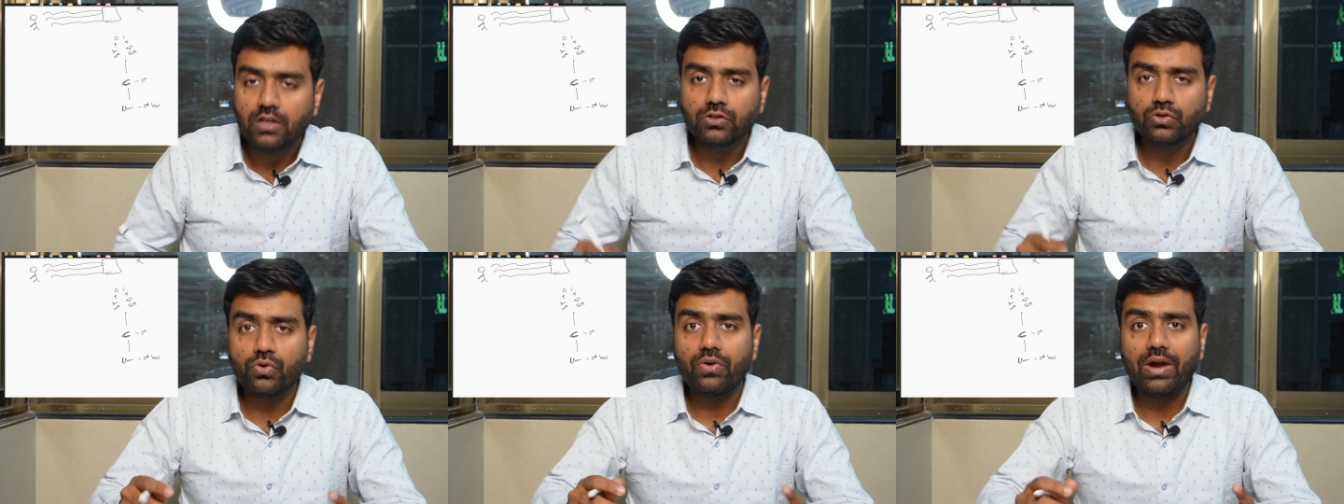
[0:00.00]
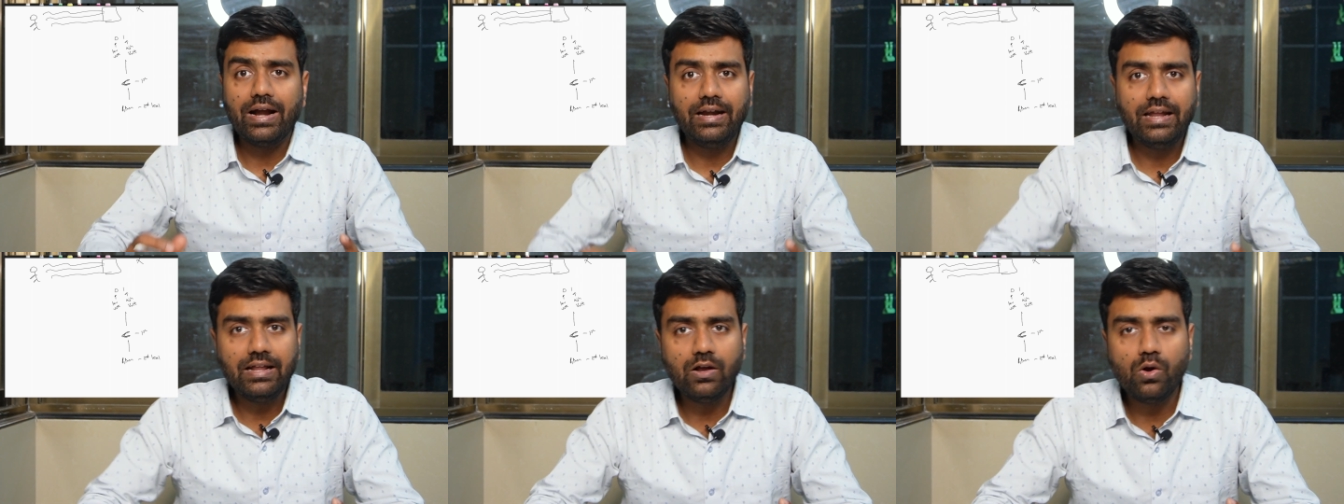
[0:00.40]
So
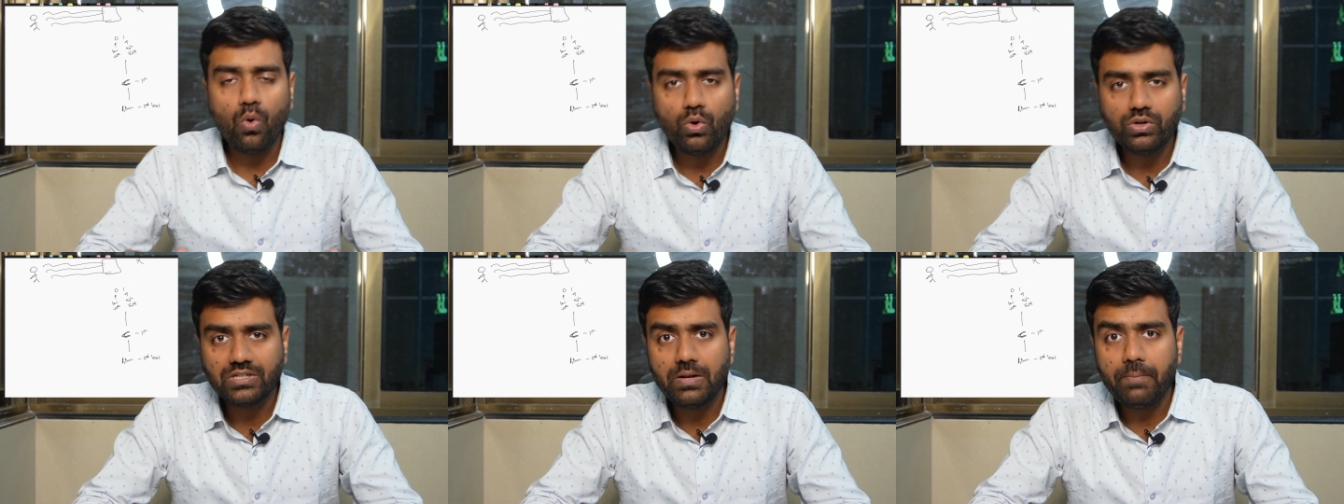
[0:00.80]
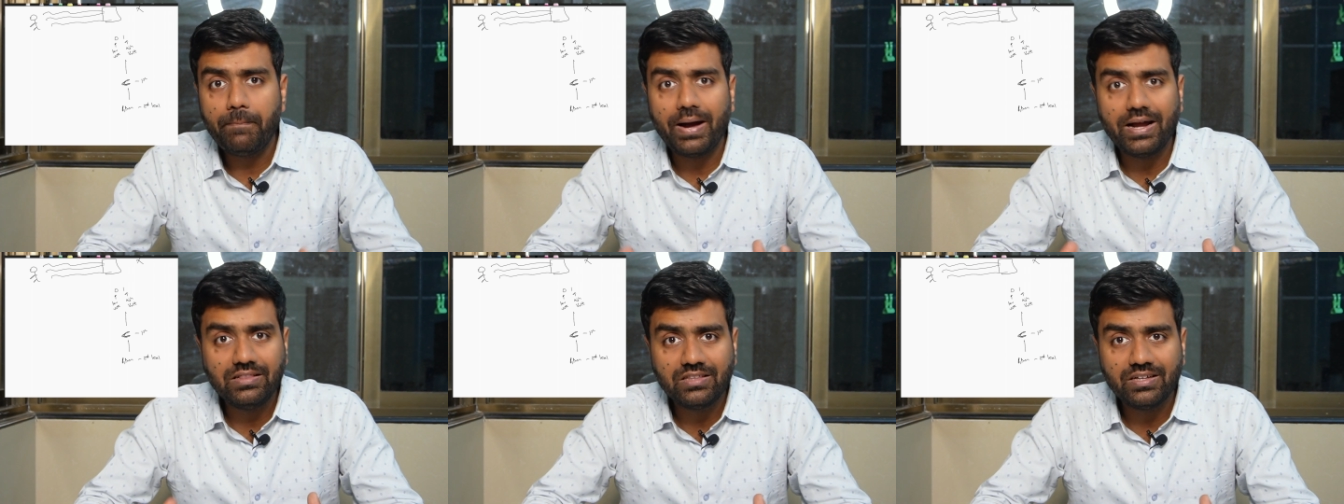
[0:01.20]
writing codes in
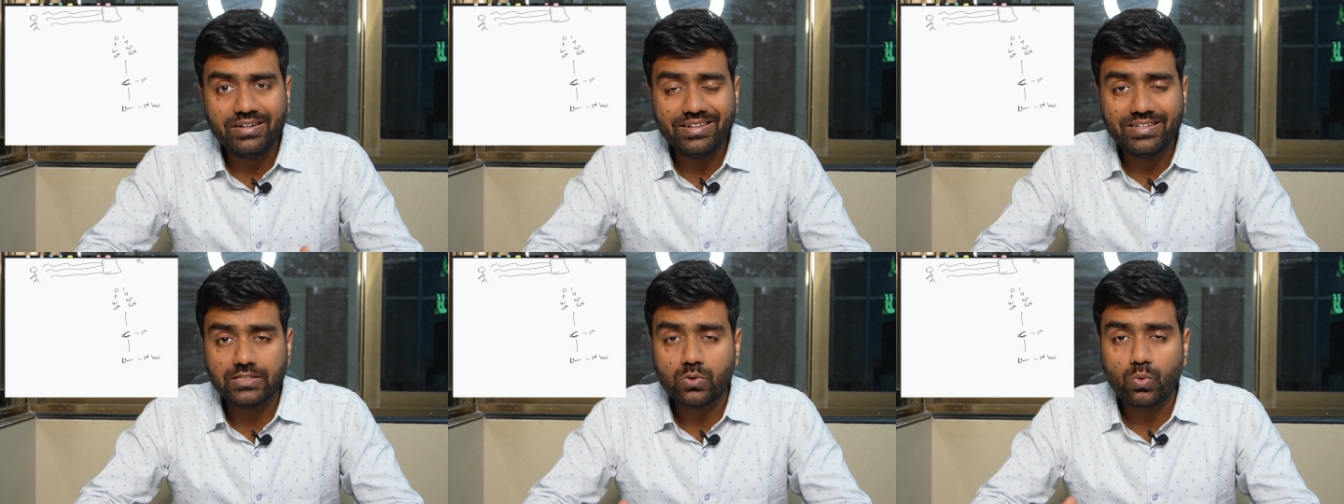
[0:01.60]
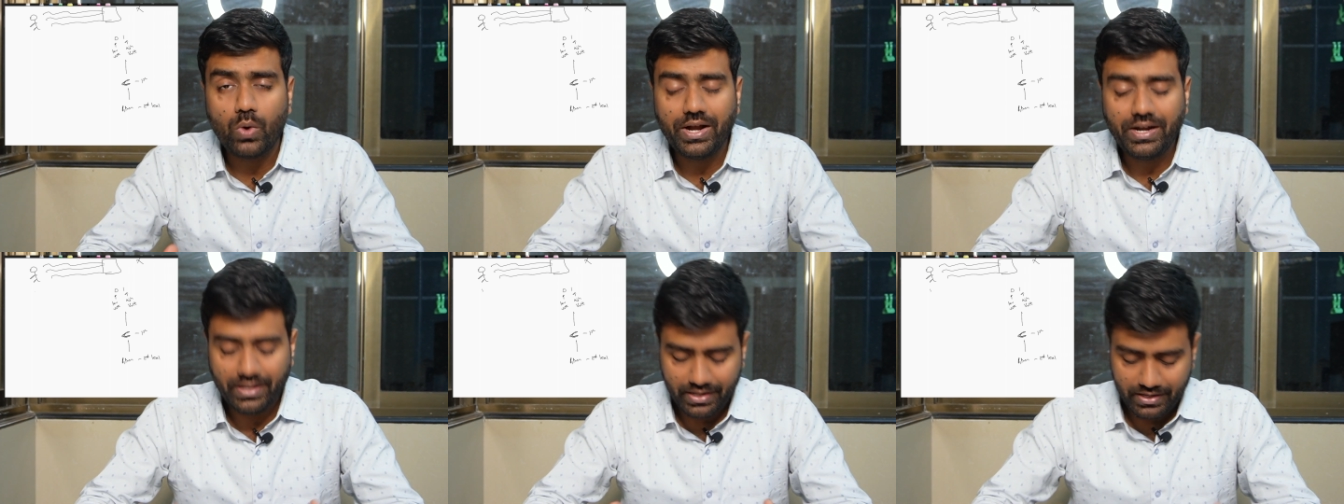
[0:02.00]
Python is
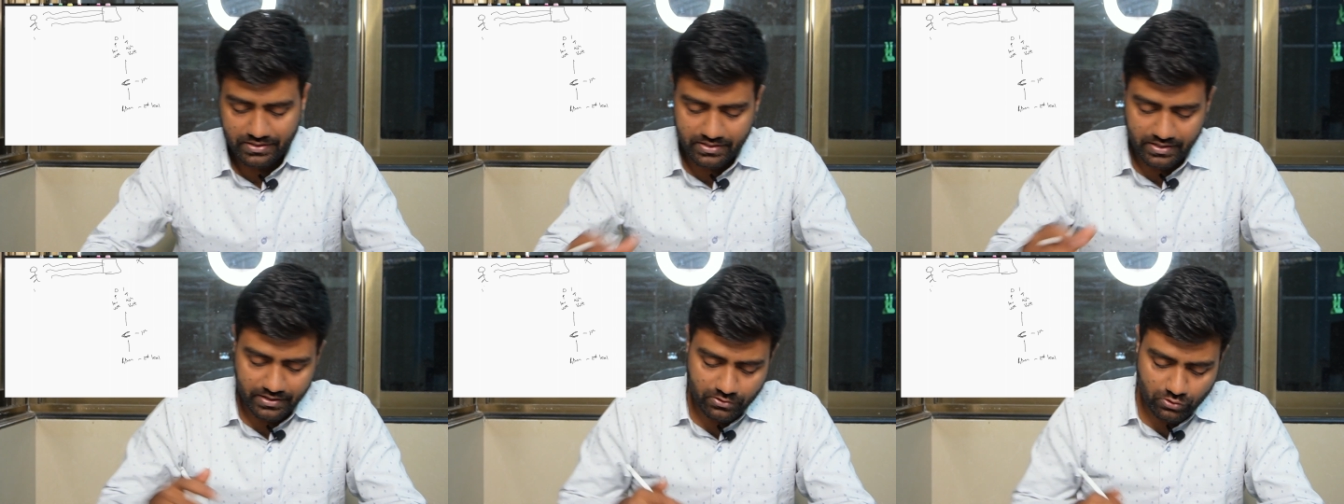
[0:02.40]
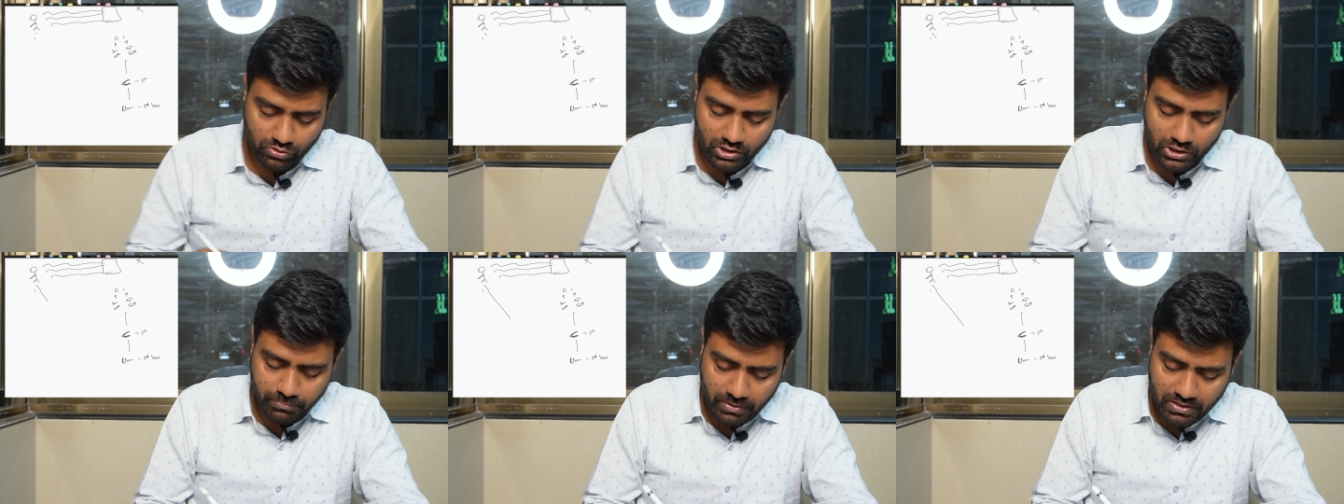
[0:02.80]
quite easy. So
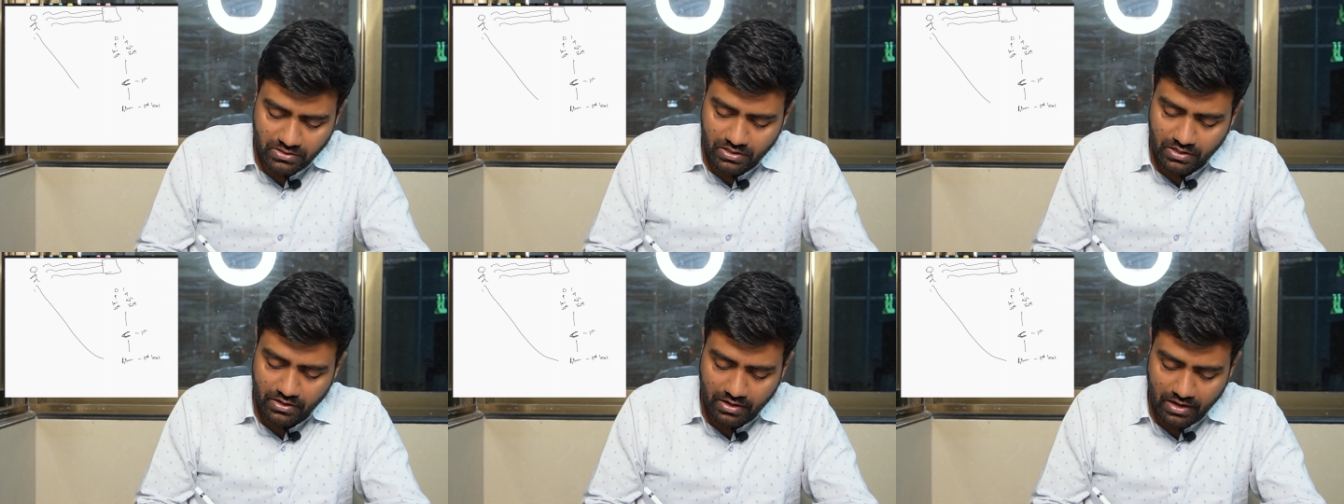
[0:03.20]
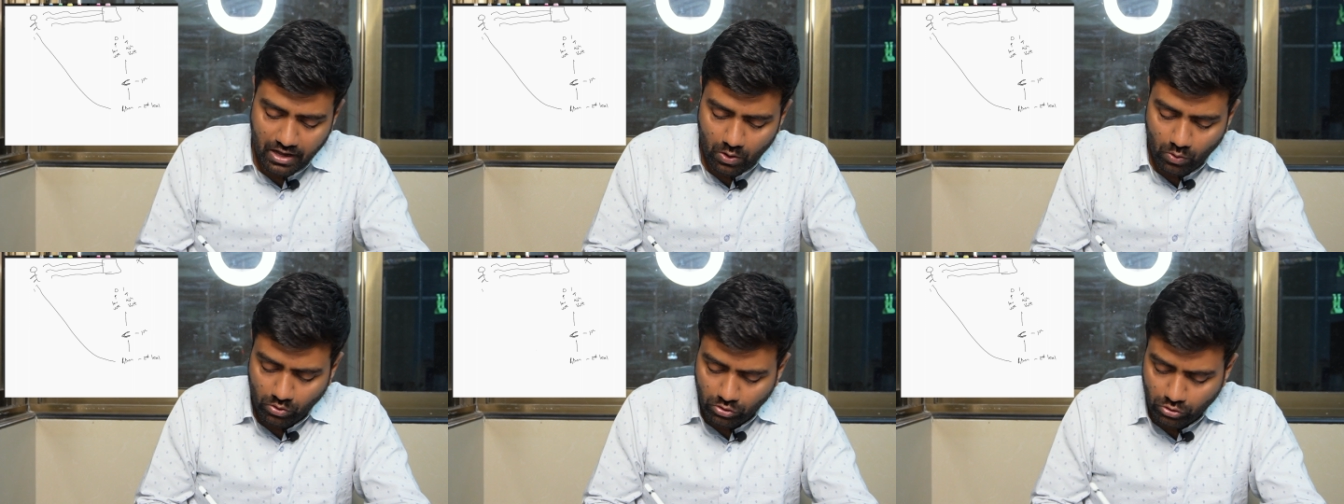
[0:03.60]
this person
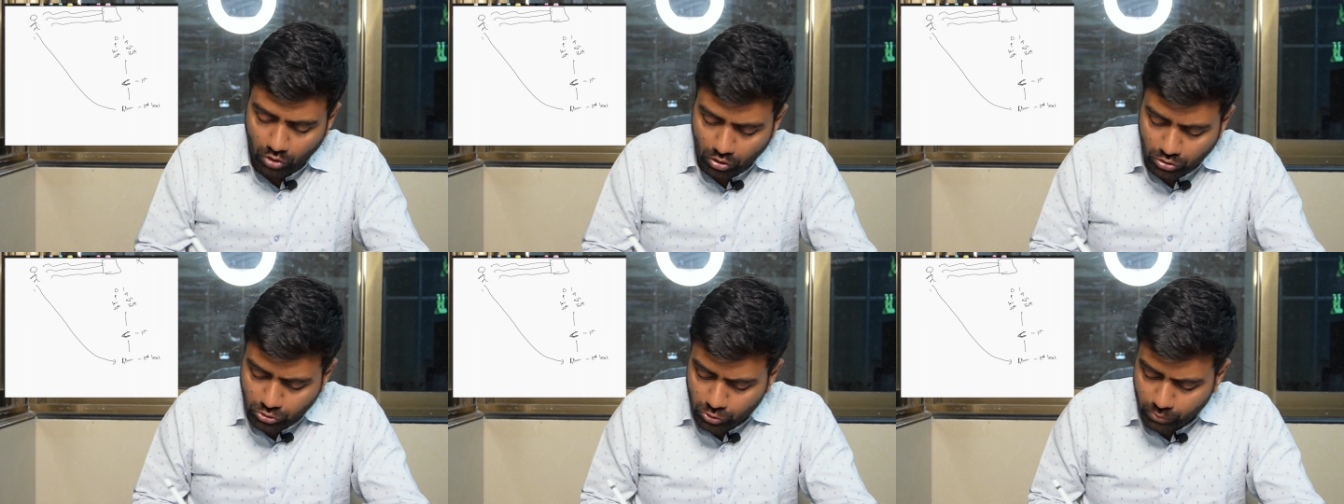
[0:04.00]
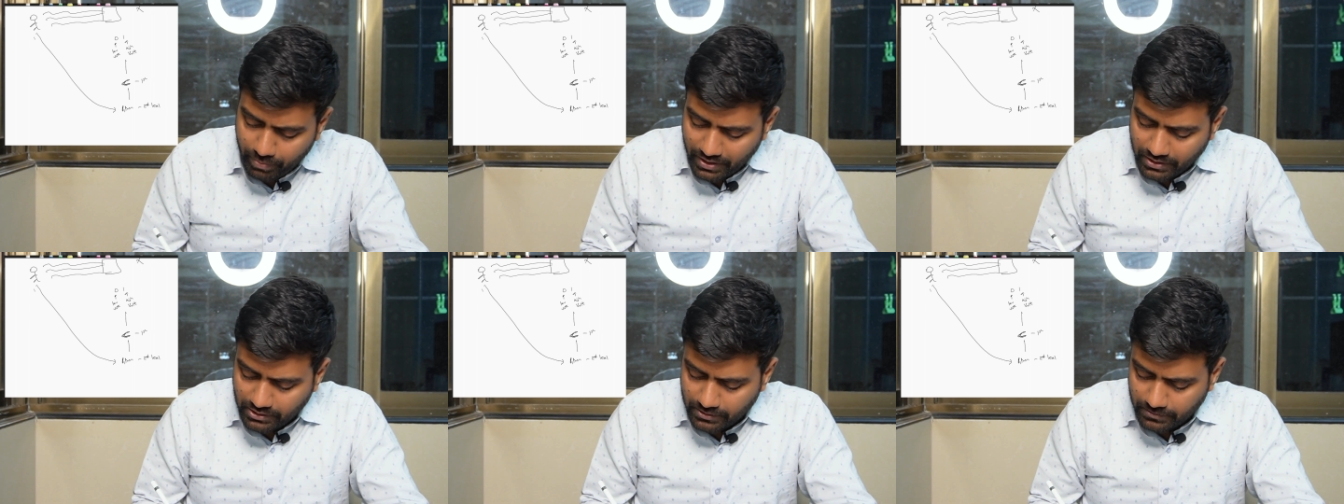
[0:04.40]
now talks to
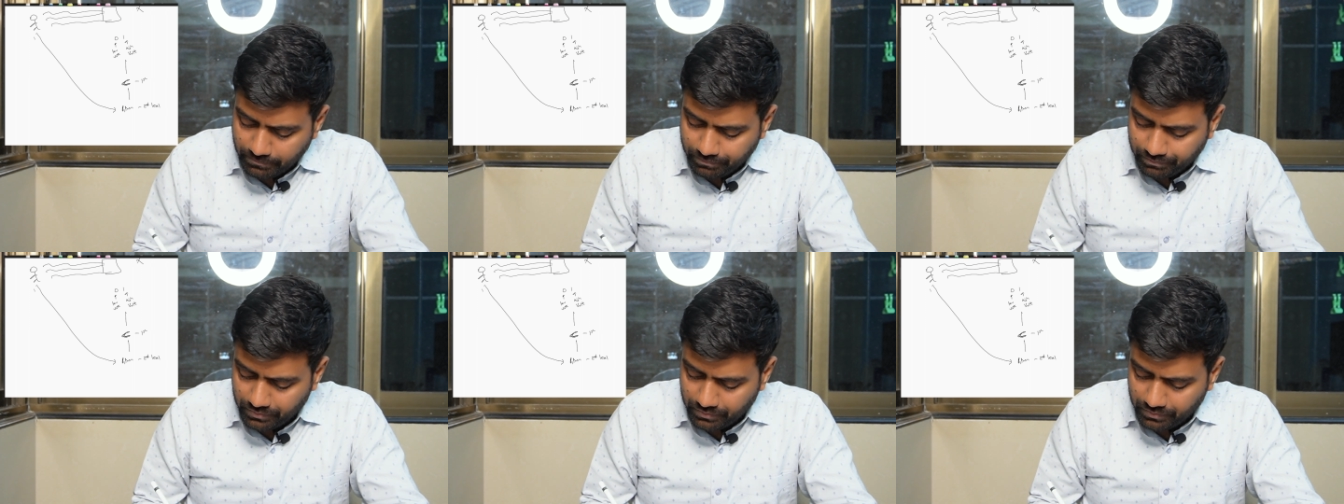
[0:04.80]
Python,